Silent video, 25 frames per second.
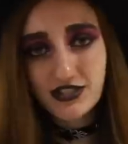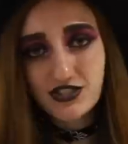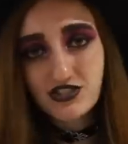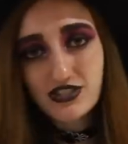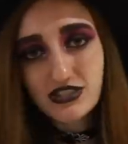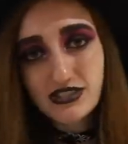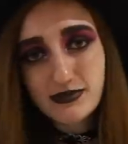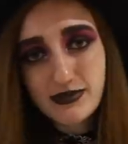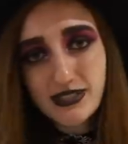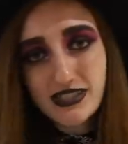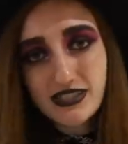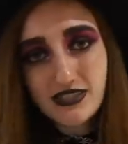
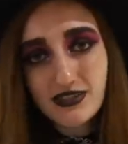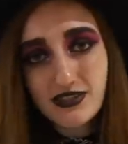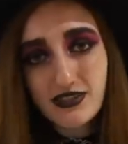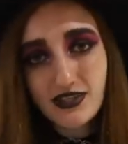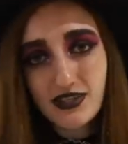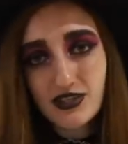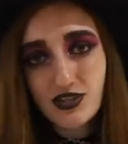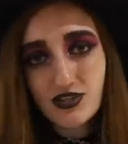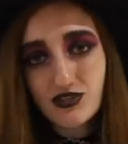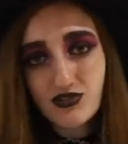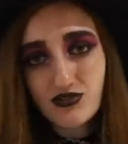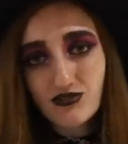literally been
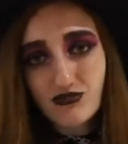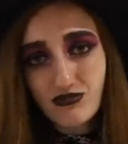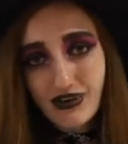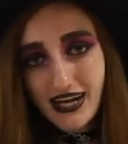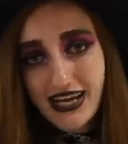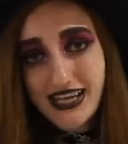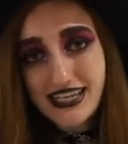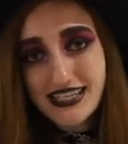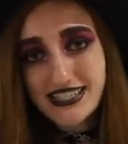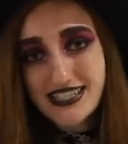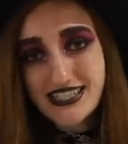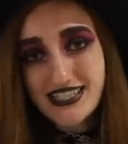
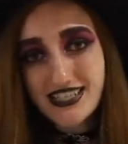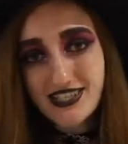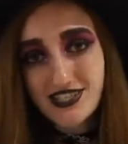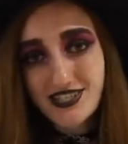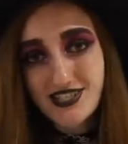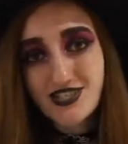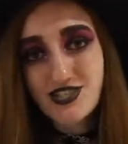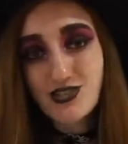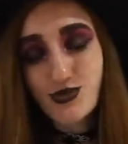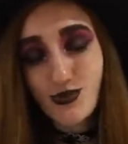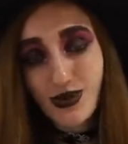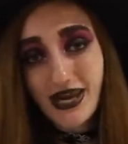raised
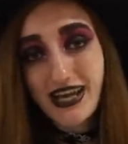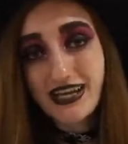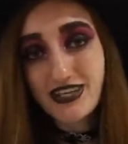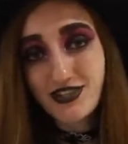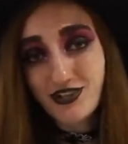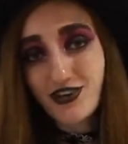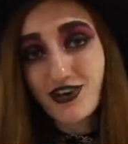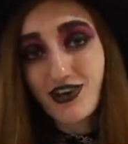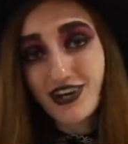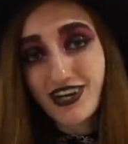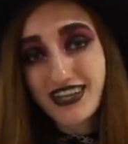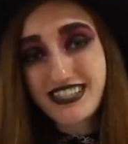to hate
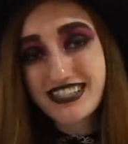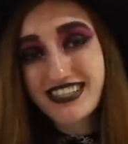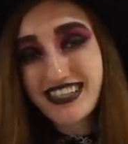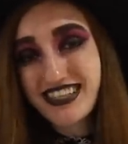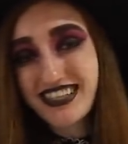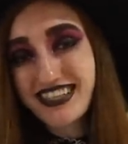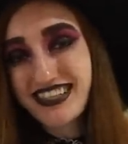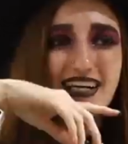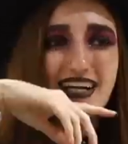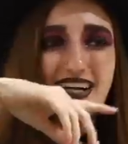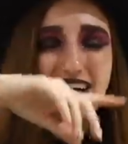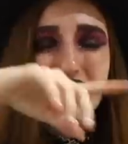Crocs.
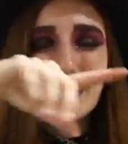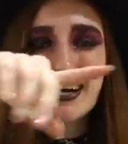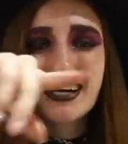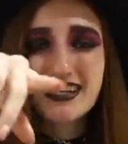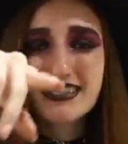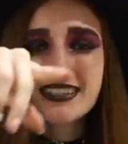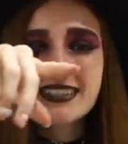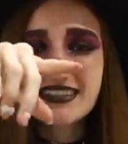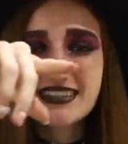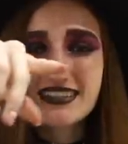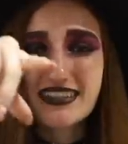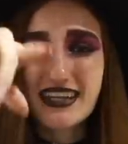I
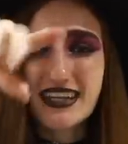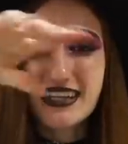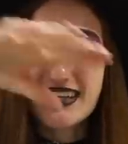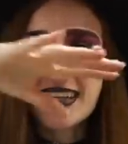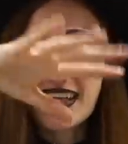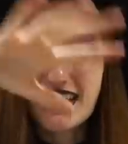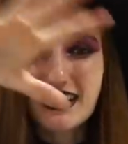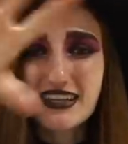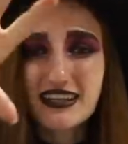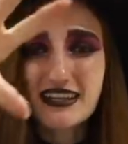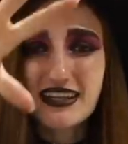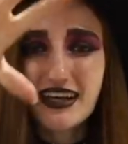can't like
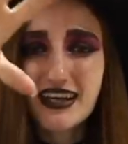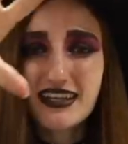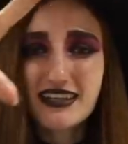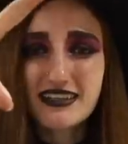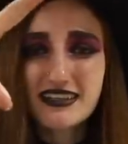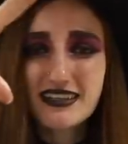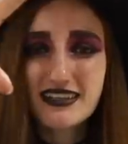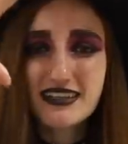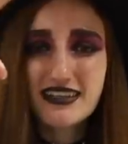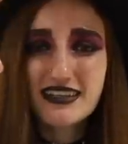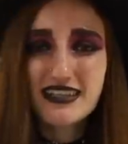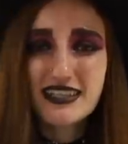kick that.
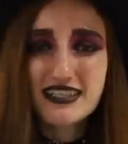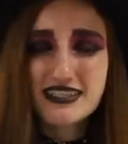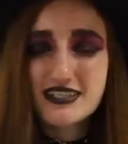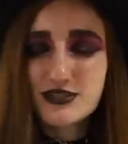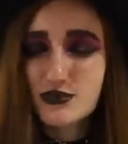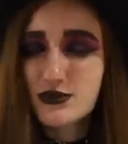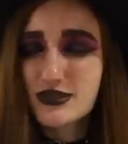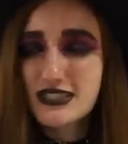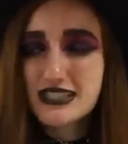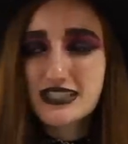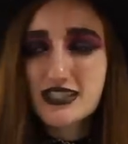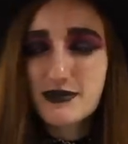It's
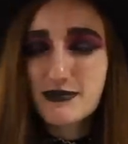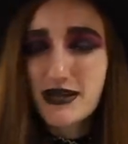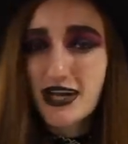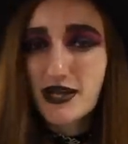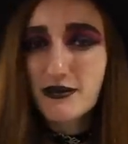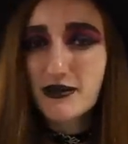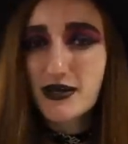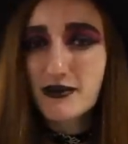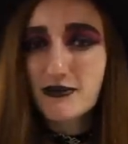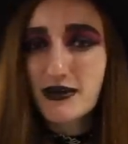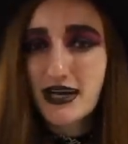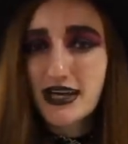always in the back
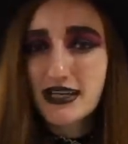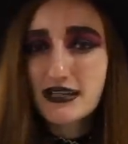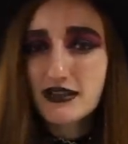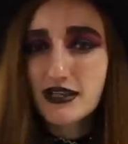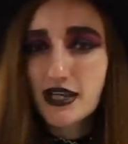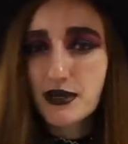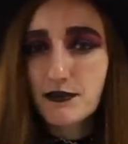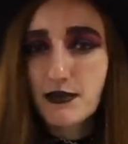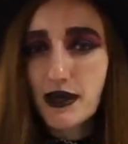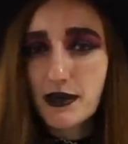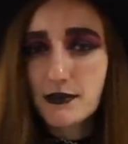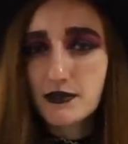of my mind,
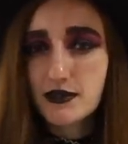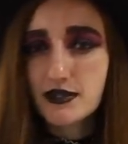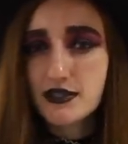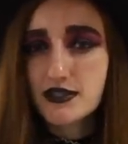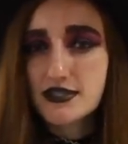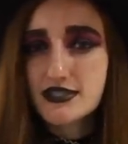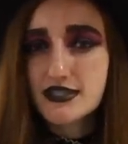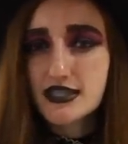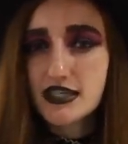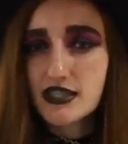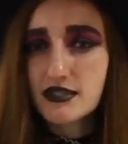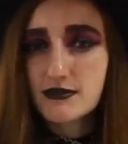like people are
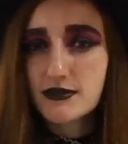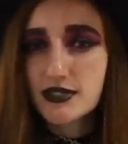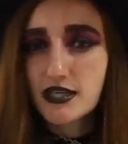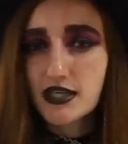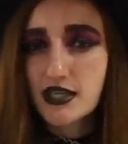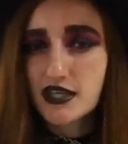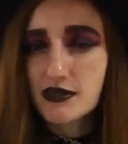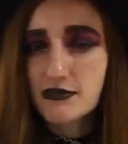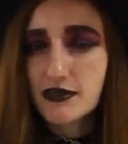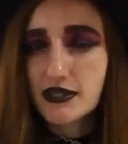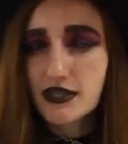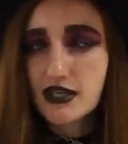gonna see them and
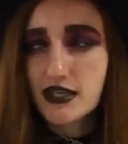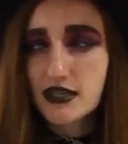they're gonna be